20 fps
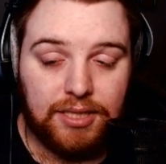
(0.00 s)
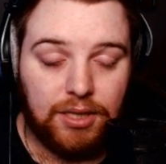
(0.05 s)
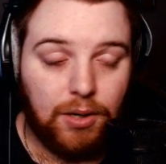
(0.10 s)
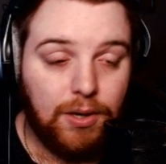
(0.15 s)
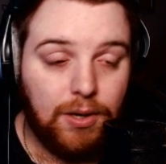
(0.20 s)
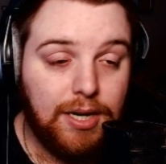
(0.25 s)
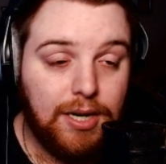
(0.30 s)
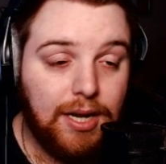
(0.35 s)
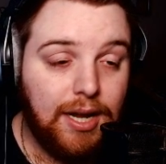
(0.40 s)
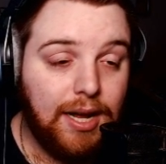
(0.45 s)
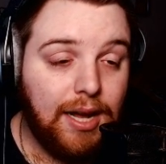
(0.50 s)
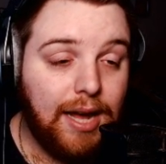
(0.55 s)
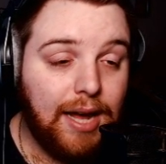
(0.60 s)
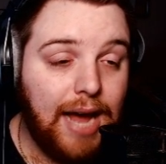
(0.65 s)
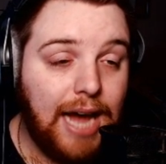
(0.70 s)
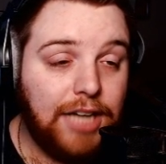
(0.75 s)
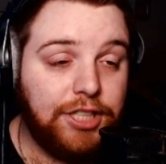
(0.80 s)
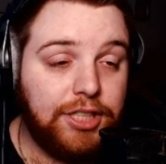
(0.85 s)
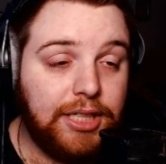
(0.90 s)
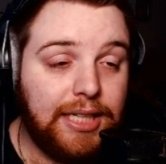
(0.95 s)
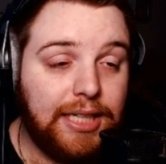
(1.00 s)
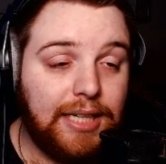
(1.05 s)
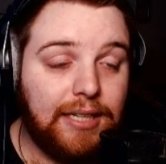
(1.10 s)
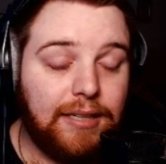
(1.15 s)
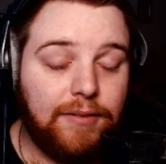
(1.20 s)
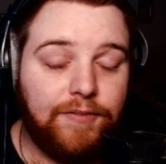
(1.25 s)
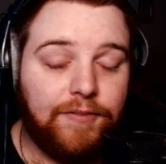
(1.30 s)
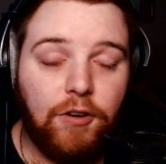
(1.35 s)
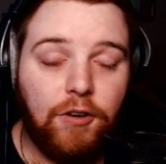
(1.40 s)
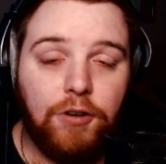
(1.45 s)
So as you
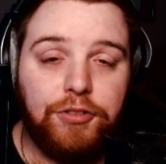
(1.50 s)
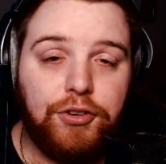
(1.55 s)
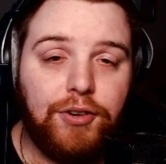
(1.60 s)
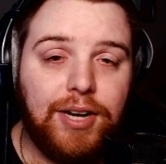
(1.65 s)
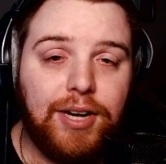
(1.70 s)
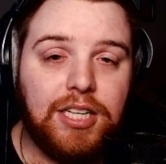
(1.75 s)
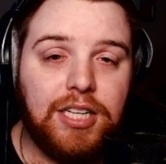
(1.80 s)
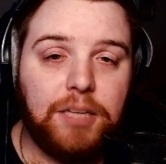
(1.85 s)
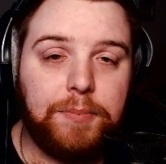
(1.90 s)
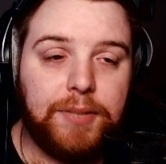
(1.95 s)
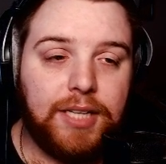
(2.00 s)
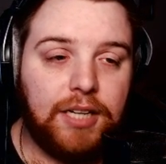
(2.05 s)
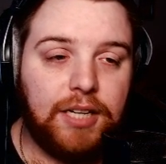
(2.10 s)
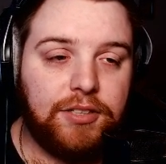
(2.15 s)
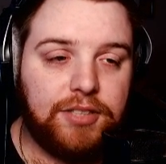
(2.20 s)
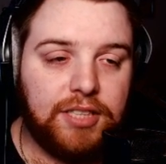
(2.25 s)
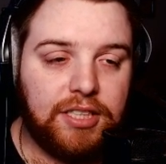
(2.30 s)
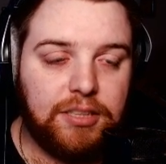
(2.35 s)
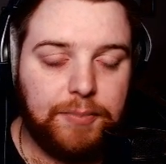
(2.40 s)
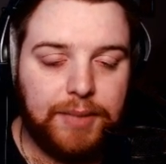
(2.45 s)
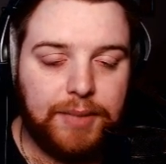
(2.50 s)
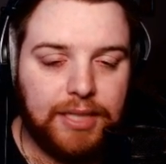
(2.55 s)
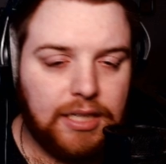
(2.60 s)
get further into the potential system,